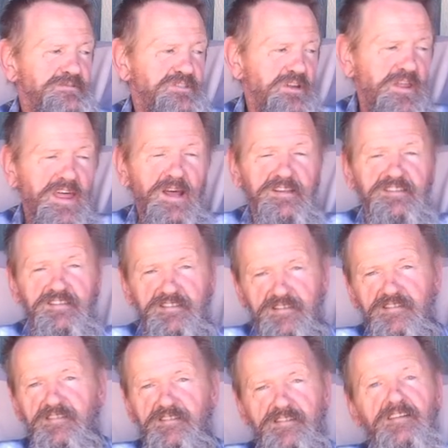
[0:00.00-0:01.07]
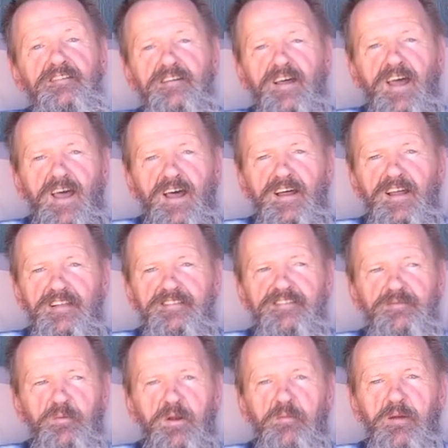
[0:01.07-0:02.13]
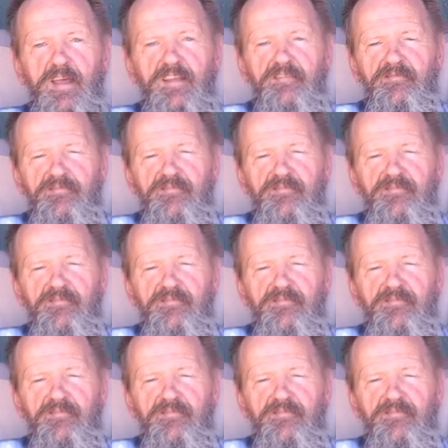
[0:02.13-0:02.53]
So that's one of my